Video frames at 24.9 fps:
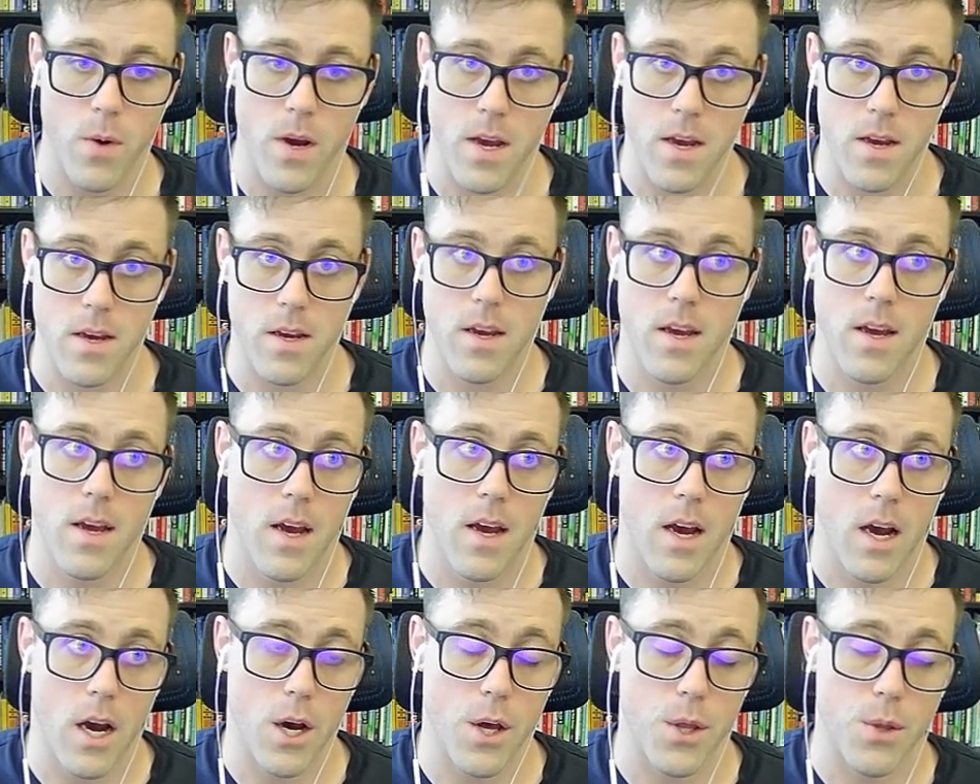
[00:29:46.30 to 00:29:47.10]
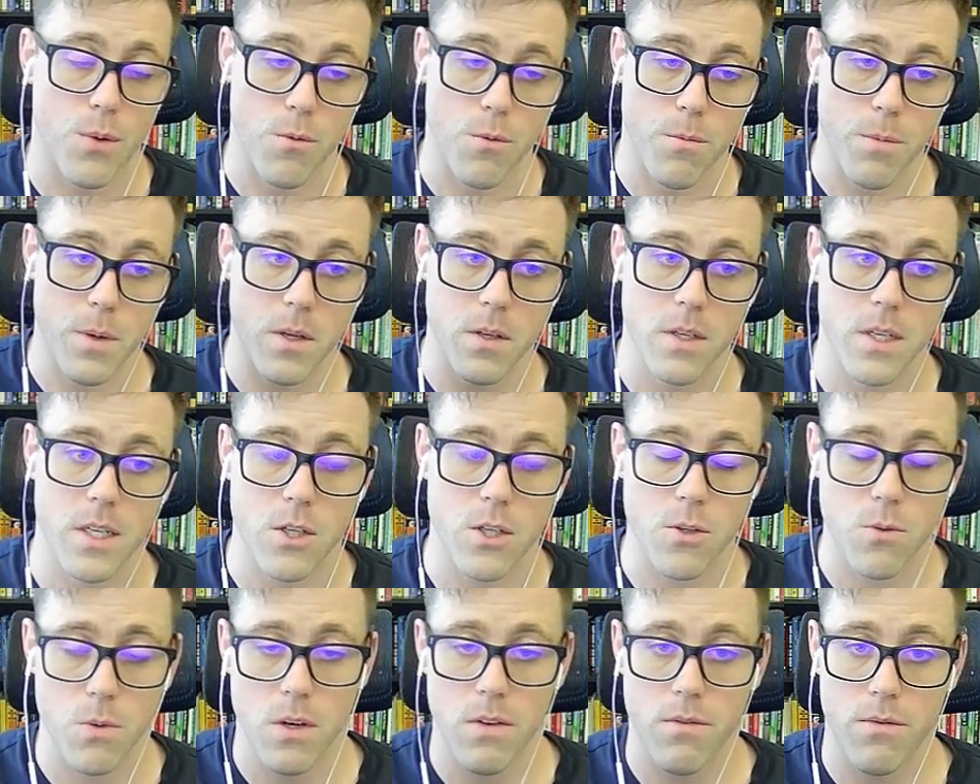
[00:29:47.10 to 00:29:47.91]
uh, through building a screen
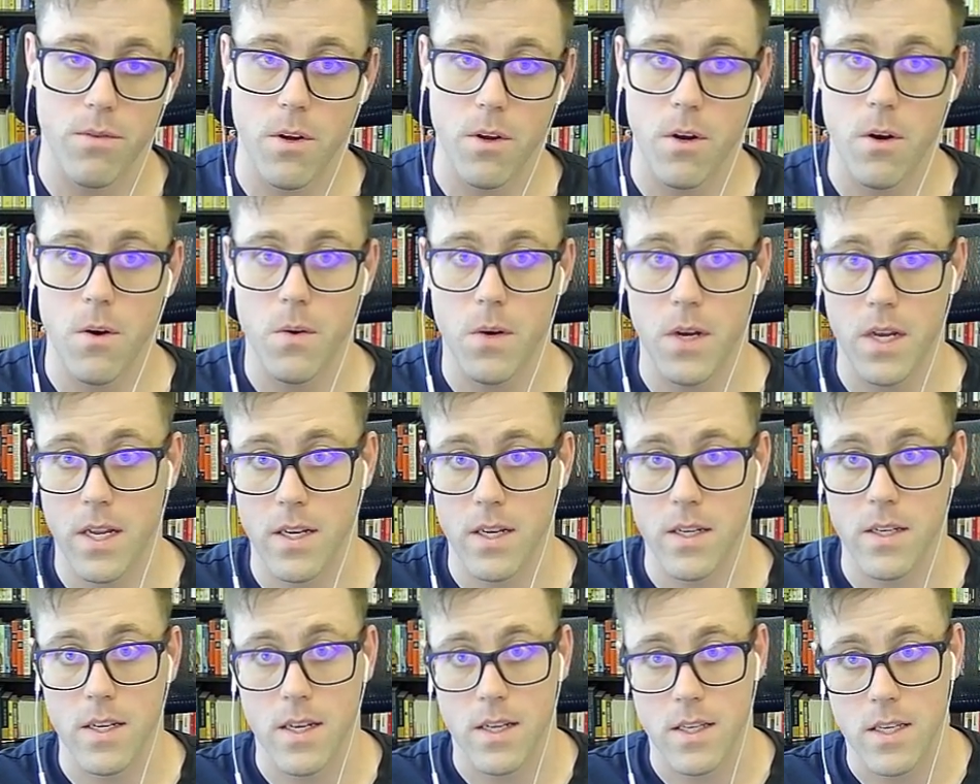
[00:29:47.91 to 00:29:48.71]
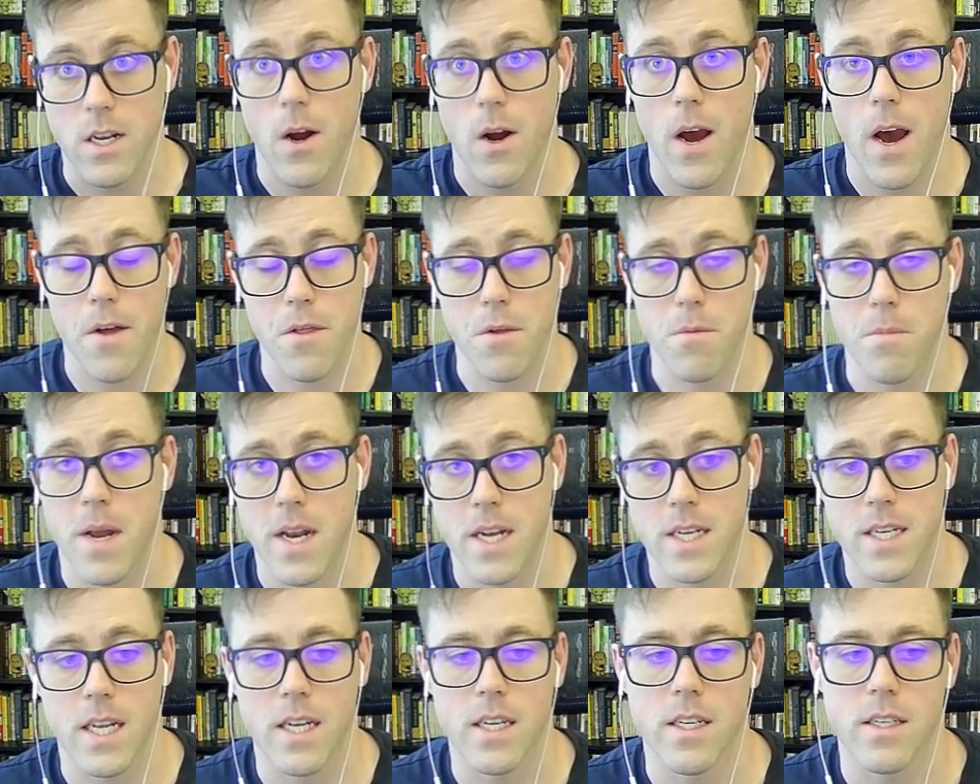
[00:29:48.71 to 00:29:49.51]
flow and you know how the metadata
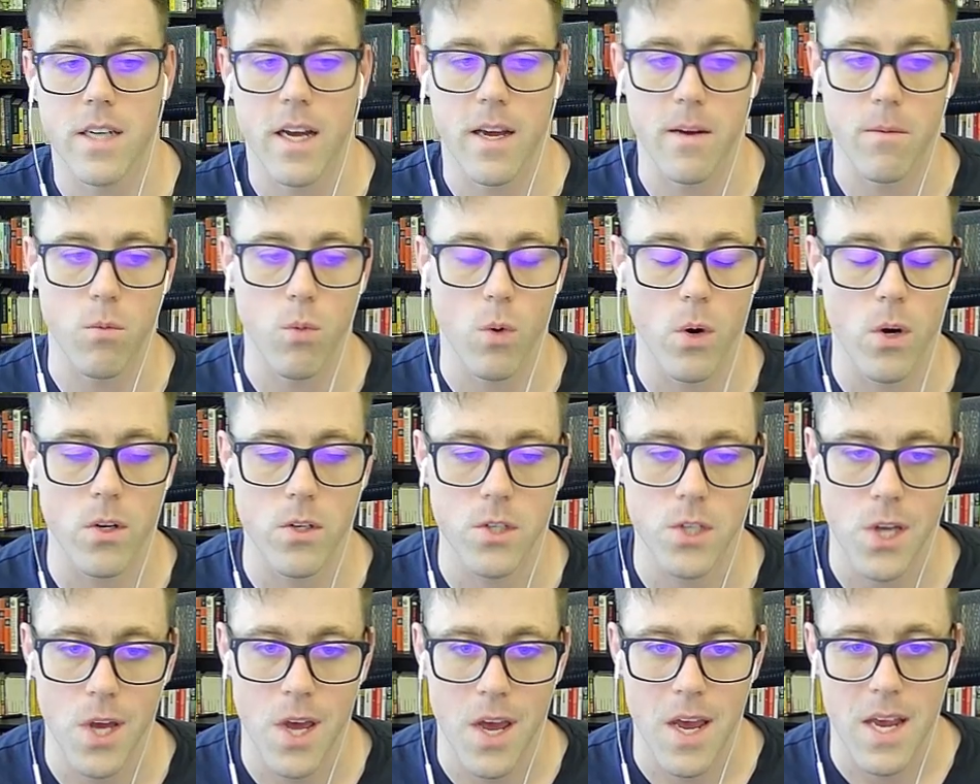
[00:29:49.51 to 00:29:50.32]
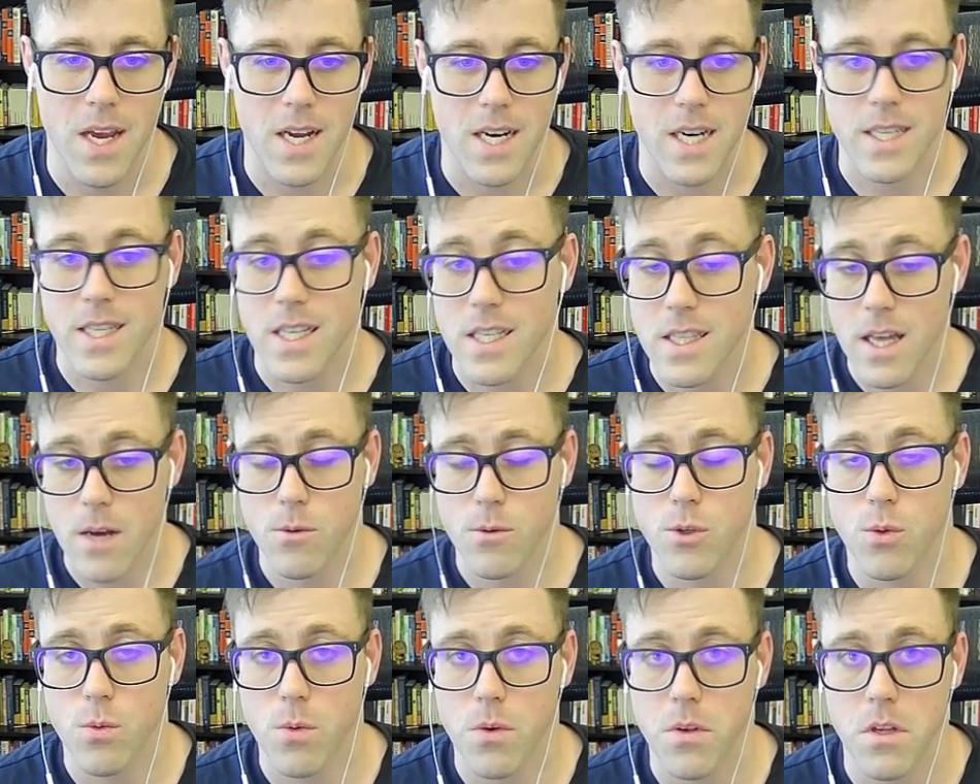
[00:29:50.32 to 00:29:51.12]
type works. And I think that was really
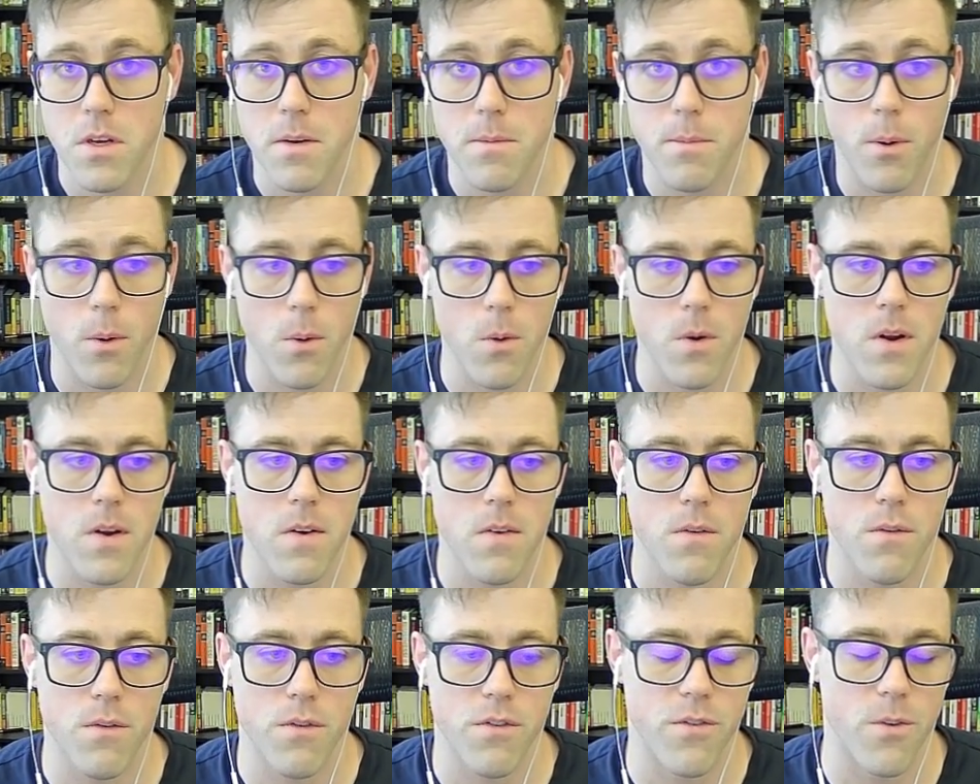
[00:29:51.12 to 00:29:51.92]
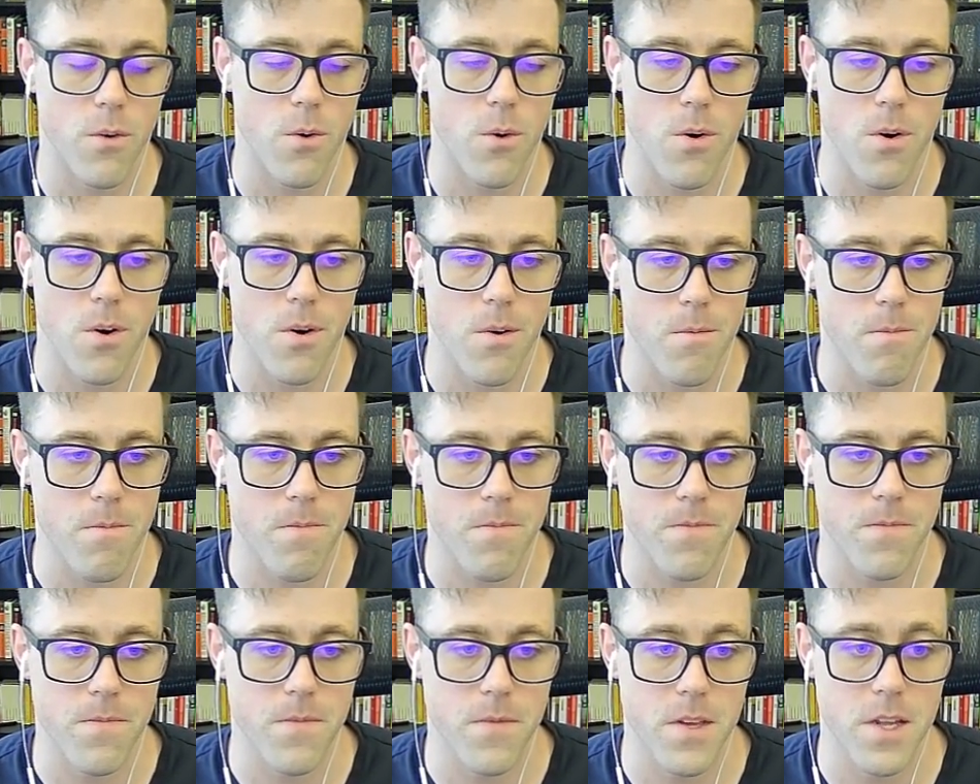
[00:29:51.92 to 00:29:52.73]
important for you
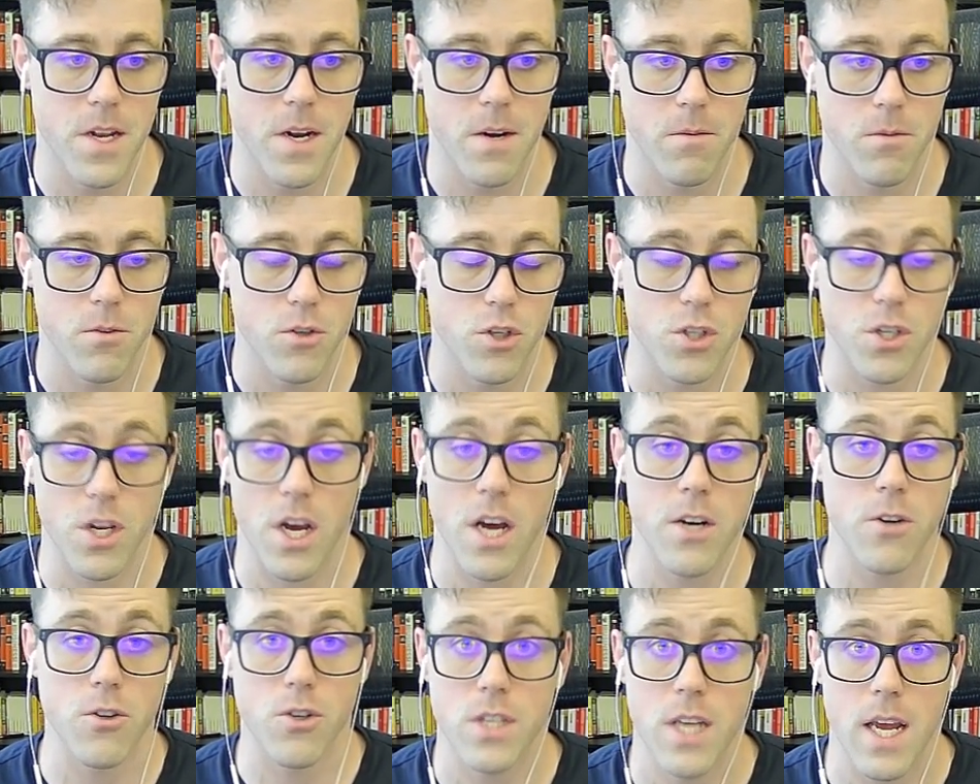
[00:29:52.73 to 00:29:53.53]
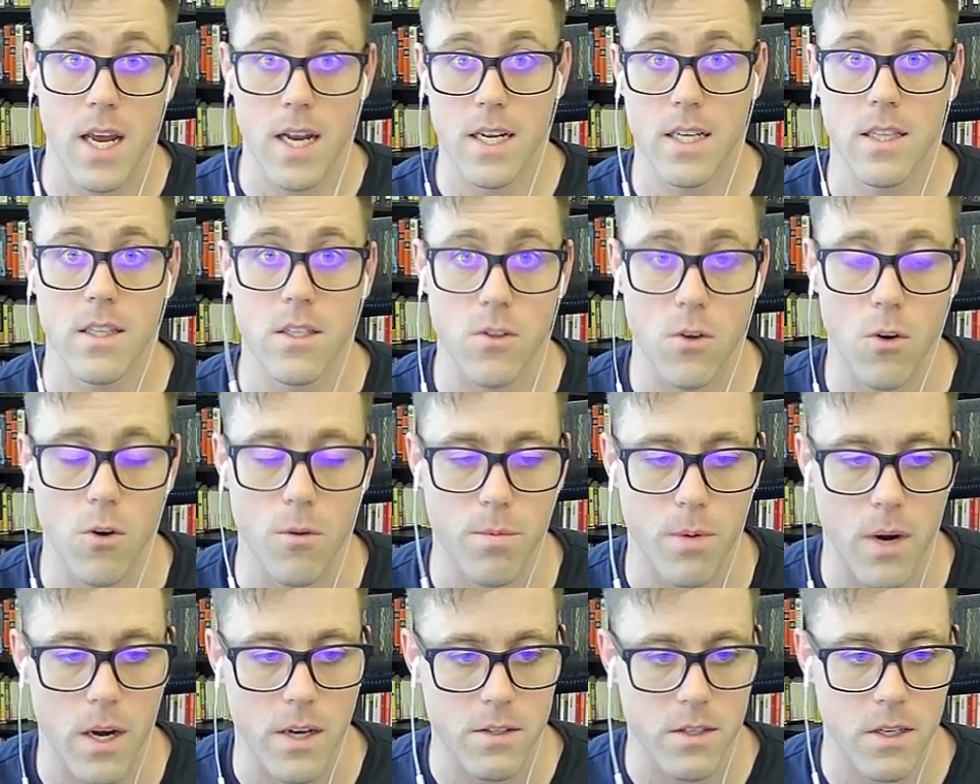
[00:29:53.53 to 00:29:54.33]
know just understanding this whole
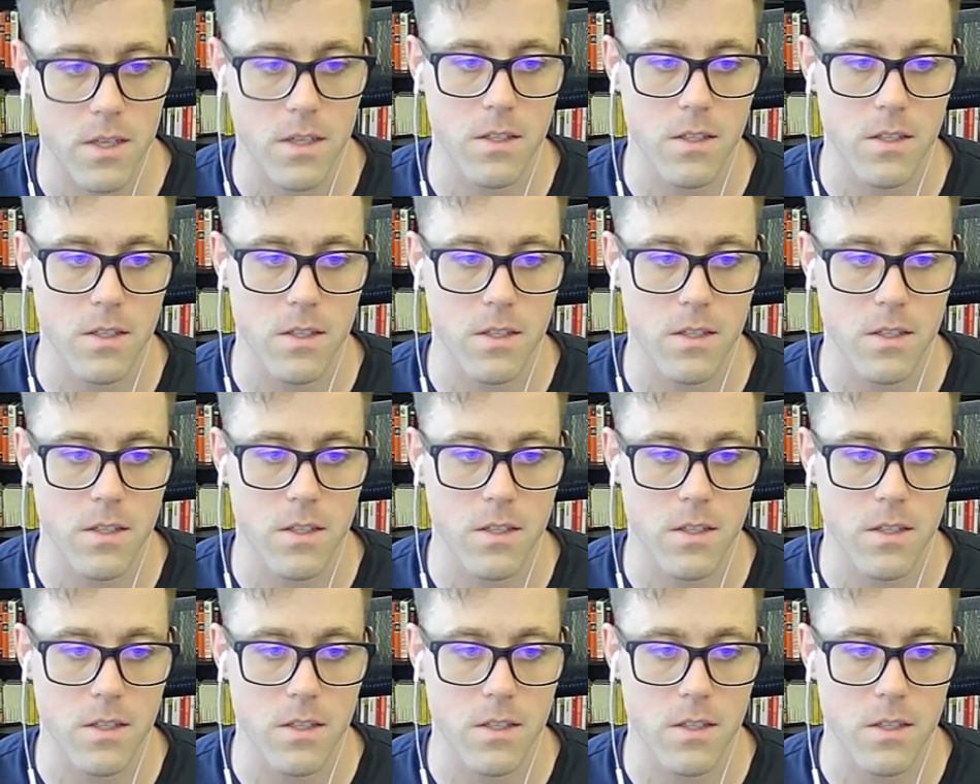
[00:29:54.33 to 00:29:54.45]
process.